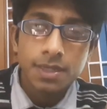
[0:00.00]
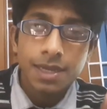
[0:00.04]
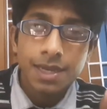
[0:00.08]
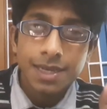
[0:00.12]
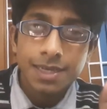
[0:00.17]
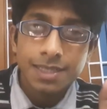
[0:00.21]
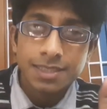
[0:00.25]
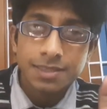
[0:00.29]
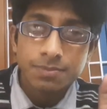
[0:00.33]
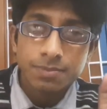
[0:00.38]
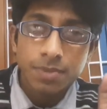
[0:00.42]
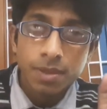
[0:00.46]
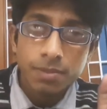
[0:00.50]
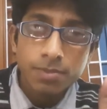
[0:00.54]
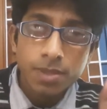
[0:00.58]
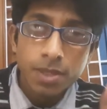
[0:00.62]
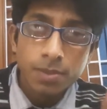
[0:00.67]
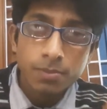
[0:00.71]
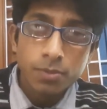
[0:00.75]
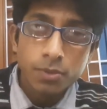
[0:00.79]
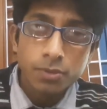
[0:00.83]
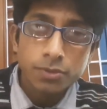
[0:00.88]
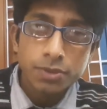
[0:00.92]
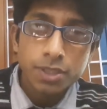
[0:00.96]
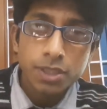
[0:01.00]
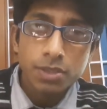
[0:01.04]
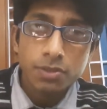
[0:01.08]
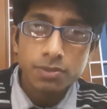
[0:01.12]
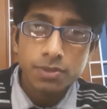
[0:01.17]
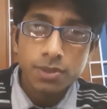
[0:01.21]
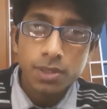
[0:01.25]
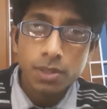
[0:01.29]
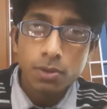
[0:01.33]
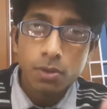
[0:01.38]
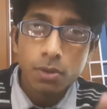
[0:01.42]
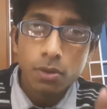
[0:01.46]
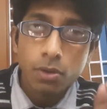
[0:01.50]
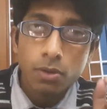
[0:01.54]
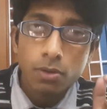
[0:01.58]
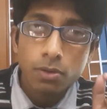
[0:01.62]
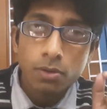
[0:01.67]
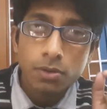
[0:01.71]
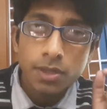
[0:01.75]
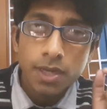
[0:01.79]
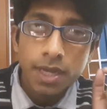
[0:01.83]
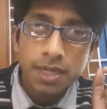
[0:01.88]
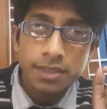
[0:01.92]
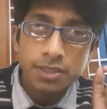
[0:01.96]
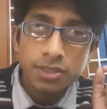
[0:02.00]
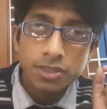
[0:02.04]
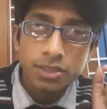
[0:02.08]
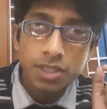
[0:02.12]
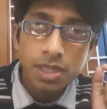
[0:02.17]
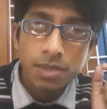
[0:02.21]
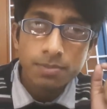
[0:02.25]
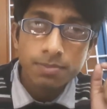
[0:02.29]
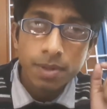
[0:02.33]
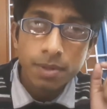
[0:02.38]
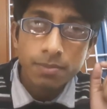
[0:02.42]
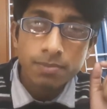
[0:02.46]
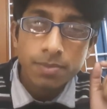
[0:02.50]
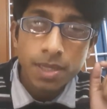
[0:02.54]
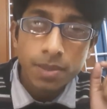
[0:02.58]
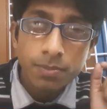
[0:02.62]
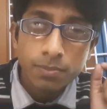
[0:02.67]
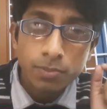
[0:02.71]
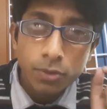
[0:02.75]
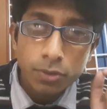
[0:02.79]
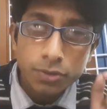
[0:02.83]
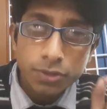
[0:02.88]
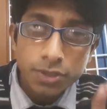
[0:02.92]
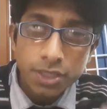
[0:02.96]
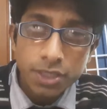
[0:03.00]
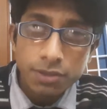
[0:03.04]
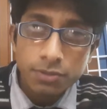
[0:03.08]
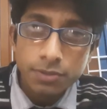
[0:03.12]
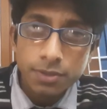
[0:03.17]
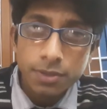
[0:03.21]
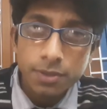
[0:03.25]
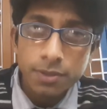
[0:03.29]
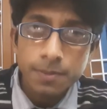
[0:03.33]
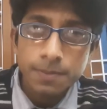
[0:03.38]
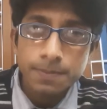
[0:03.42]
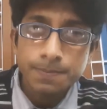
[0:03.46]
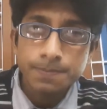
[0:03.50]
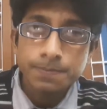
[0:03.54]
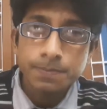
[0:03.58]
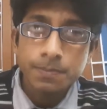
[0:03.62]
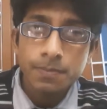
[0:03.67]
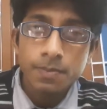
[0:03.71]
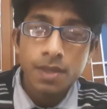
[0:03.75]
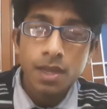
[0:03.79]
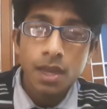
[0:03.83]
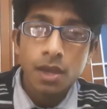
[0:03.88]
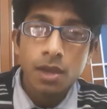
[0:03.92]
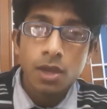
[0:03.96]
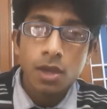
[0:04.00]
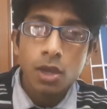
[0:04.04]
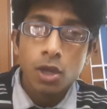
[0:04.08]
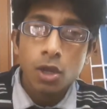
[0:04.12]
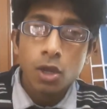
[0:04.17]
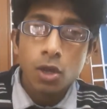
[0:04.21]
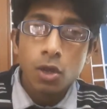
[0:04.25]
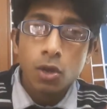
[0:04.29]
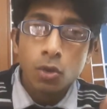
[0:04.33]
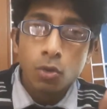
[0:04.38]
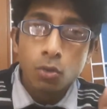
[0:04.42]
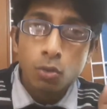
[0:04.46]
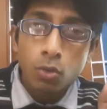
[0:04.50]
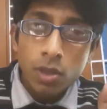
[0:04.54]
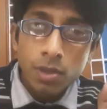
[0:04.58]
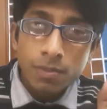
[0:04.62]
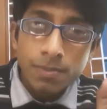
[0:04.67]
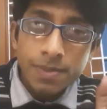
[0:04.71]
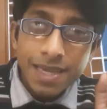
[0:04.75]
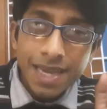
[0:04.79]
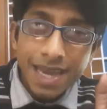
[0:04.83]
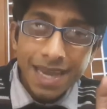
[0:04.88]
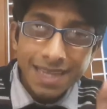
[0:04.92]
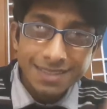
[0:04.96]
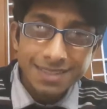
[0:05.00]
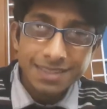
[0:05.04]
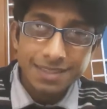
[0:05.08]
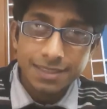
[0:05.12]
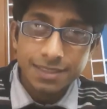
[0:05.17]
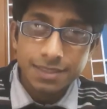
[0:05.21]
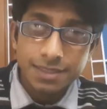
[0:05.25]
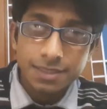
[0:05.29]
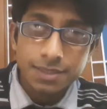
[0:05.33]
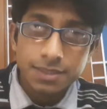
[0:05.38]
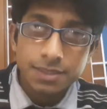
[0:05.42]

as public prosecutor or additional public prosecutor will be added